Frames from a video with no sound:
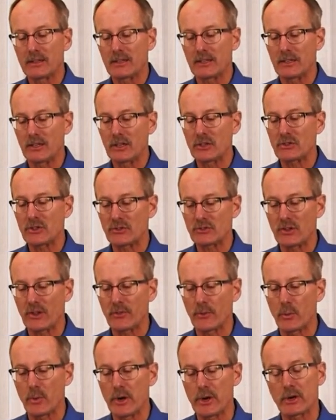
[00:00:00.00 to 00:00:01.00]
conditions
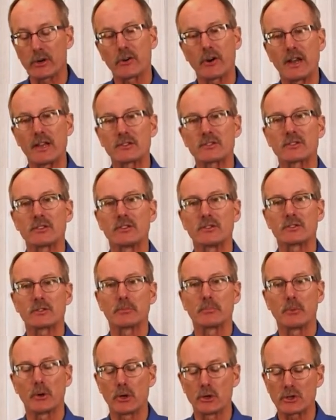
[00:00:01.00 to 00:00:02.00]
on the weir crest and
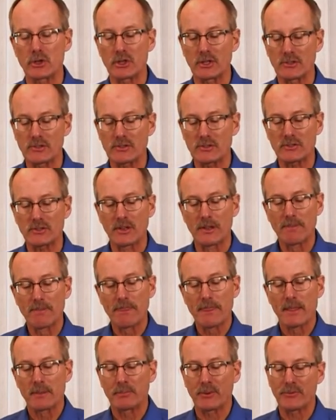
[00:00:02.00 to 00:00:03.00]
submergence,
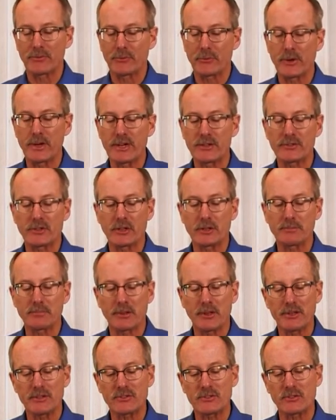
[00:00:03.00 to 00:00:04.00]
but 3 is a good
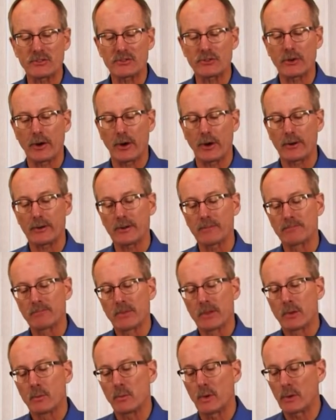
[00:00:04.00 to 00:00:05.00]
place to start.
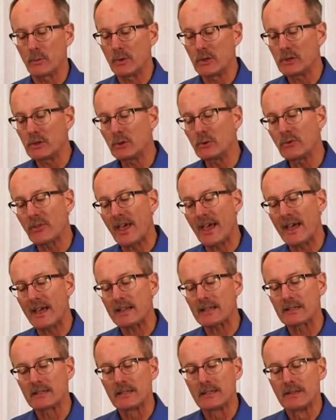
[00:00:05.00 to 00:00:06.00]
When we do
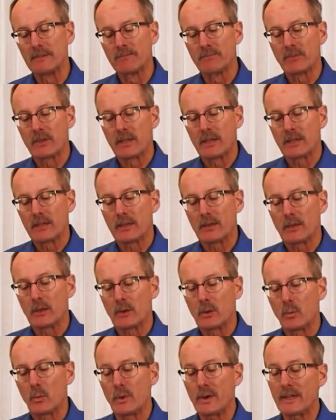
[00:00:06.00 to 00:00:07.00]
that,
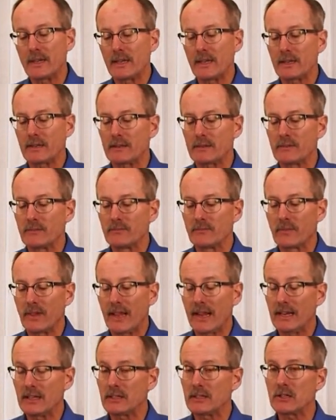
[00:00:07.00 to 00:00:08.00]
we get
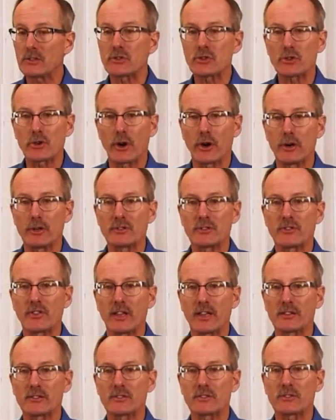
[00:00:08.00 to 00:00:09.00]
a discharge
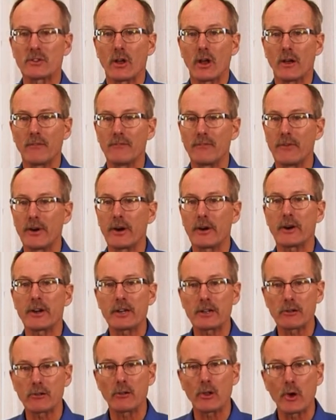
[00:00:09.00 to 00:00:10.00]
that's very
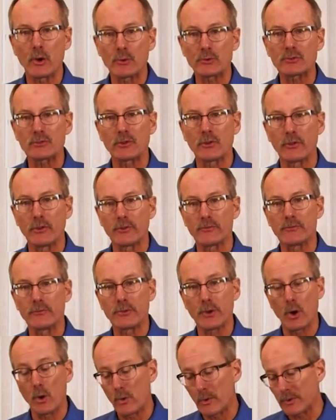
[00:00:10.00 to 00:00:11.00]
close to the
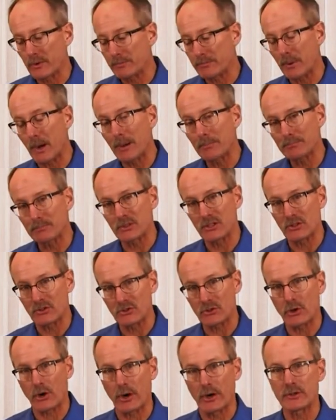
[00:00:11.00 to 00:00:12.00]
known pump
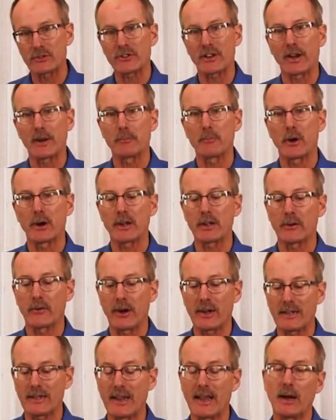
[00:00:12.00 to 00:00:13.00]
discharge that I'm running
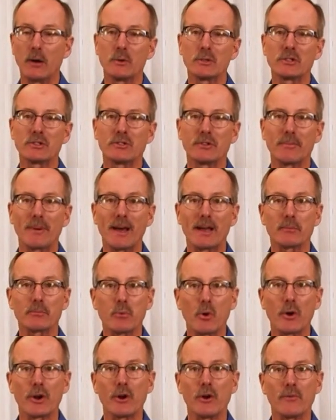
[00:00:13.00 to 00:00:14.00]
right now, which is about
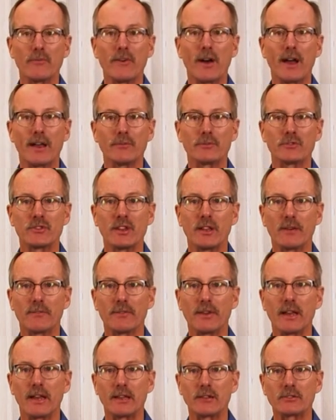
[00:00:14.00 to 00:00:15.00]
0.05
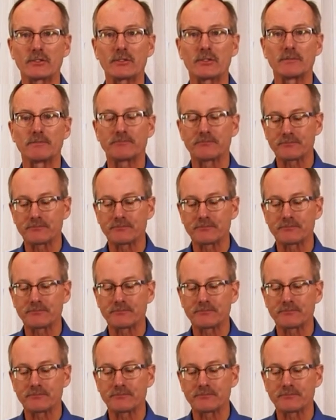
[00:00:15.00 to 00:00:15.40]
CFS.